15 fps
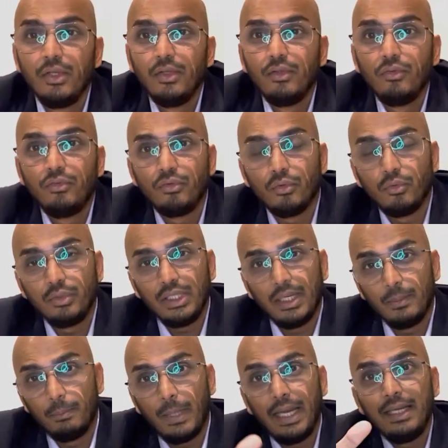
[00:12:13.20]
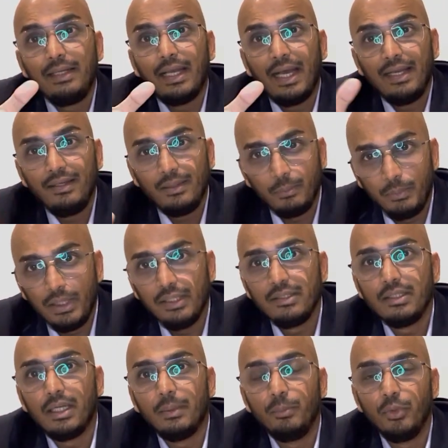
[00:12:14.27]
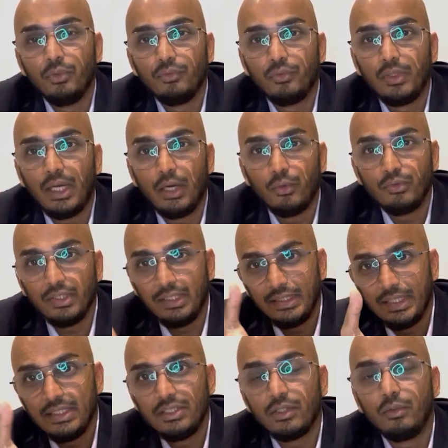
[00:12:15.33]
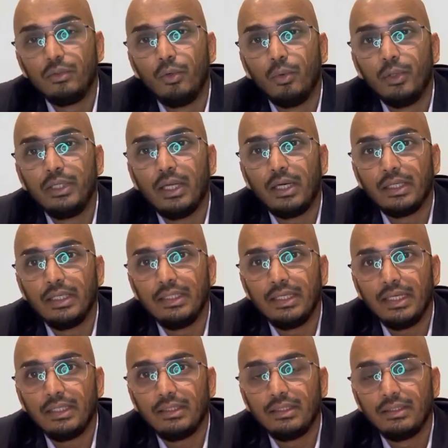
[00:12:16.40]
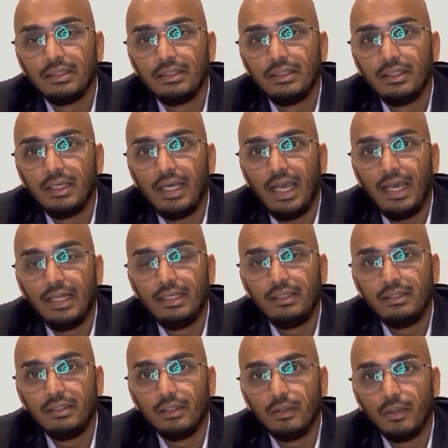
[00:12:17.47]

So yeah, buy land, build a beautiful house, engage a Goan architect, and